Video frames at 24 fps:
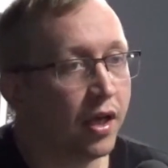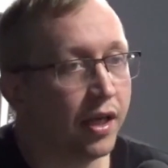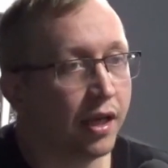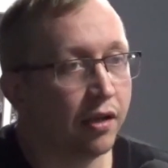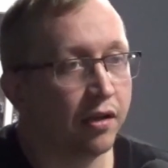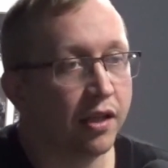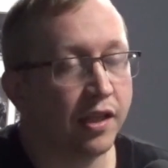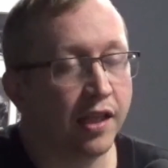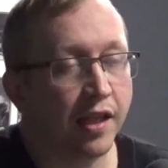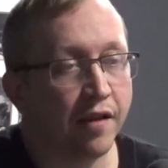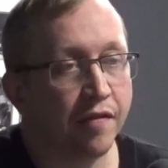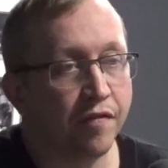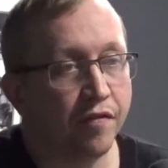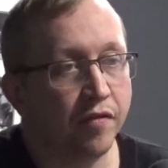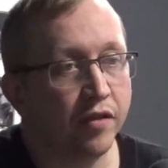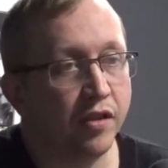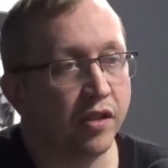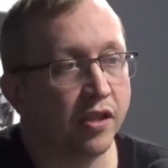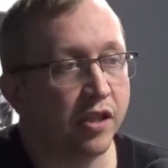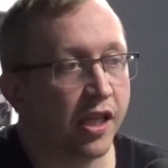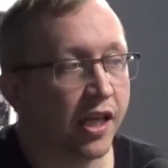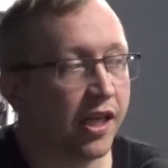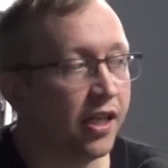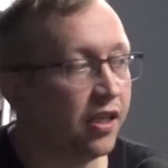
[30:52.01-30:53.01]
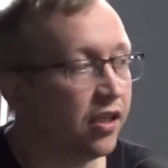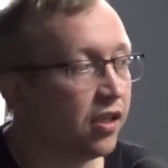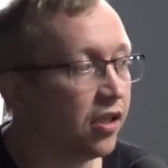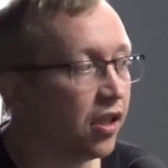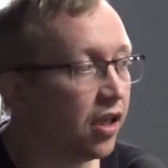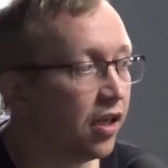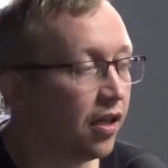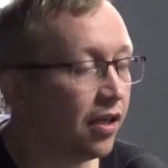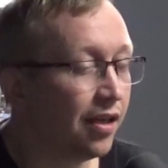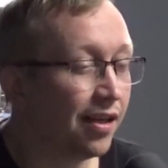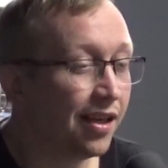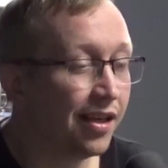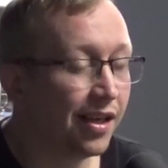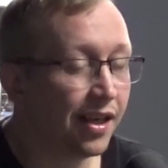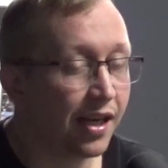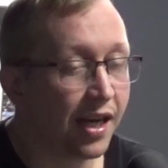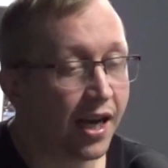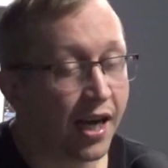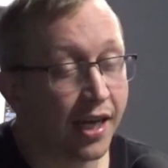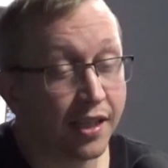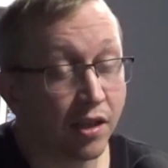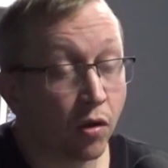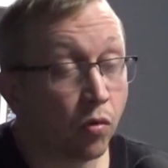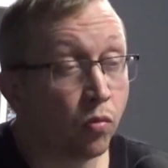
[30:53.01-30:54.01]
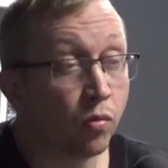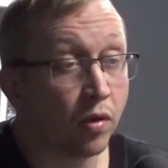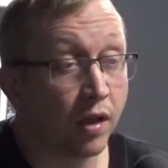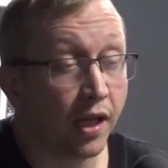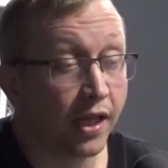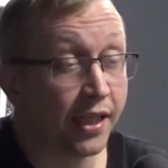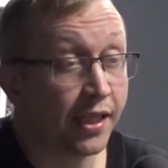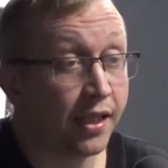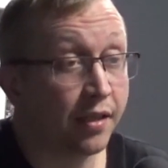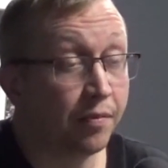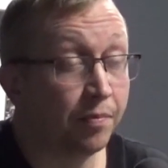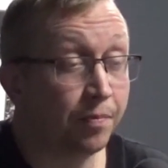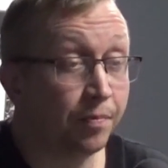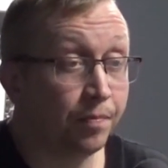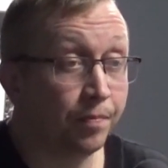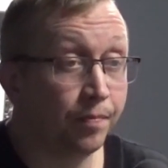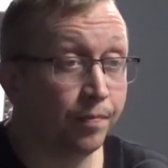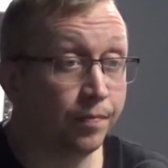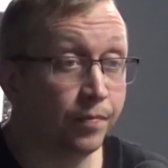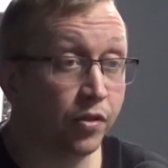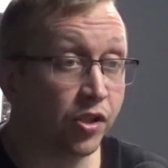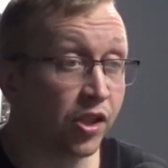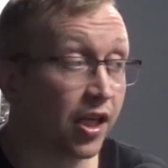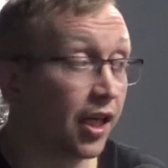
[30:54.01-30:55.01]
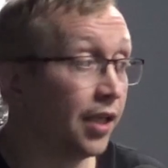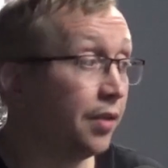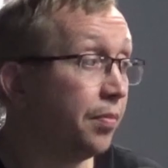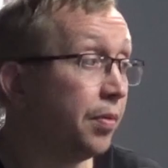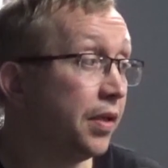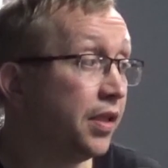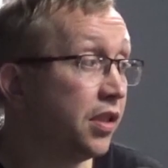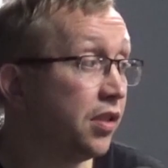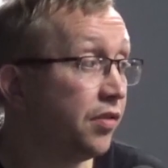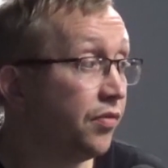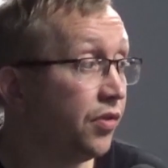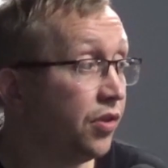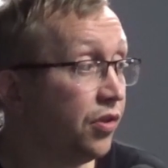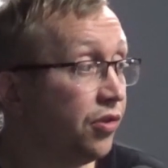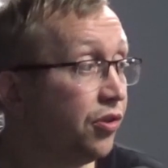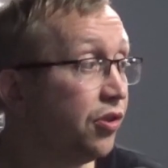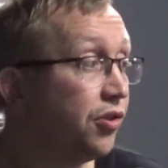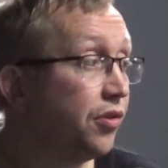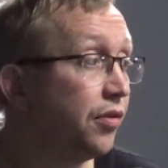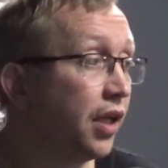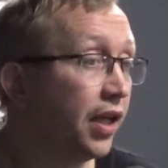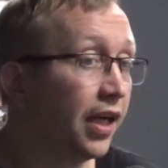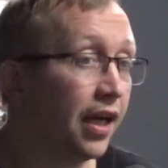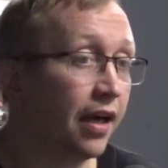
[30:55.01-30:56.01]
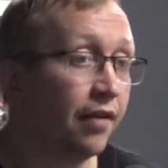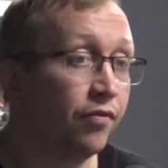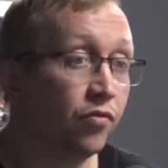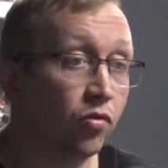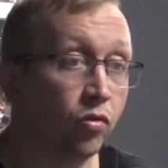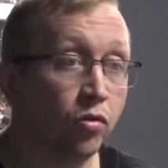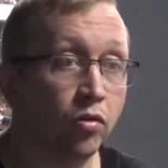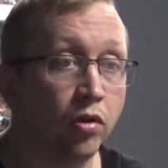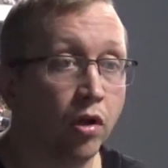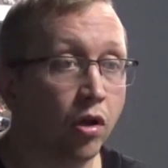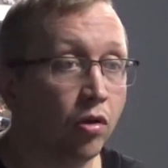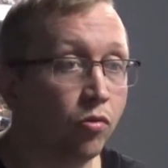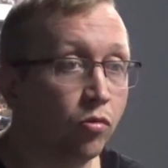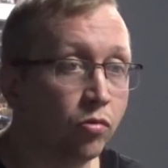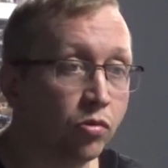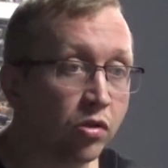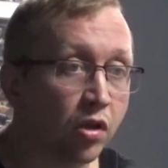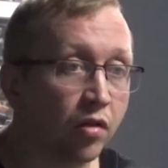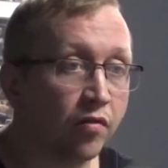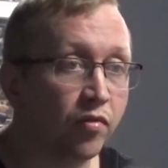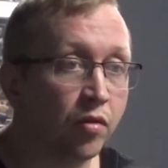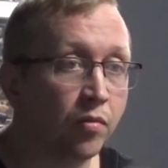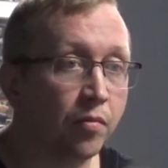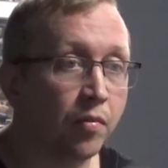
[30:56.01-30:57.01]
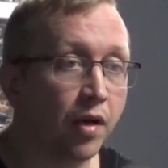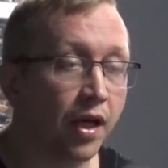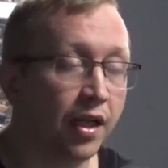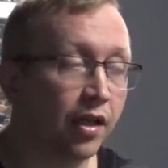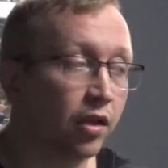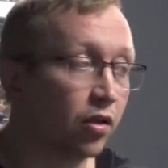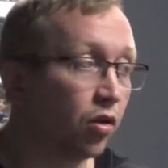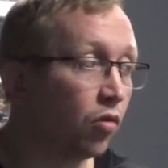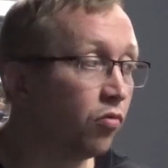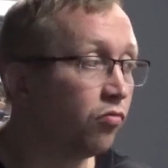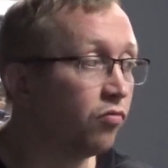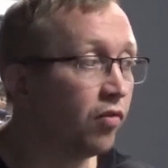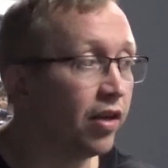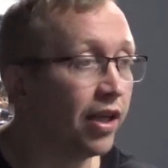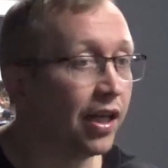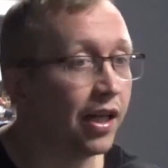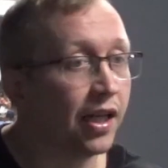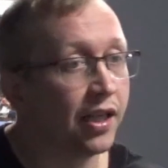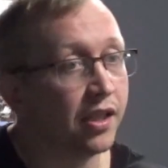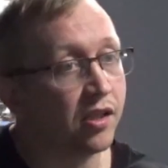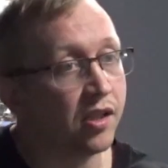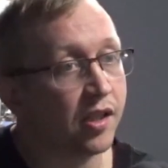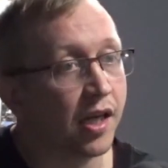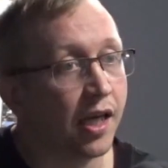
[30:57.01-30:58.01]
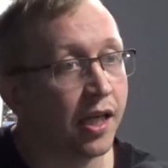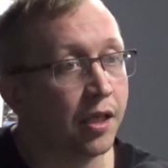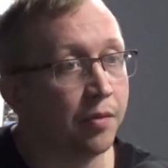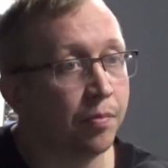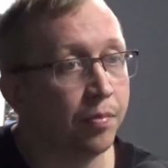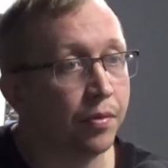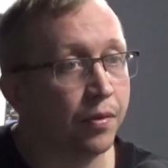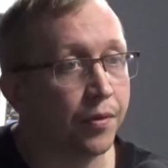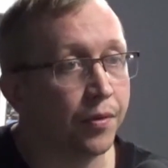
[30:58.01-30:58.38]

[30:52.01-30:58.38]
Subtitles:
Now the difference is I don't like Skype interviews. Like, I've done loads of them, and I don't really like Skype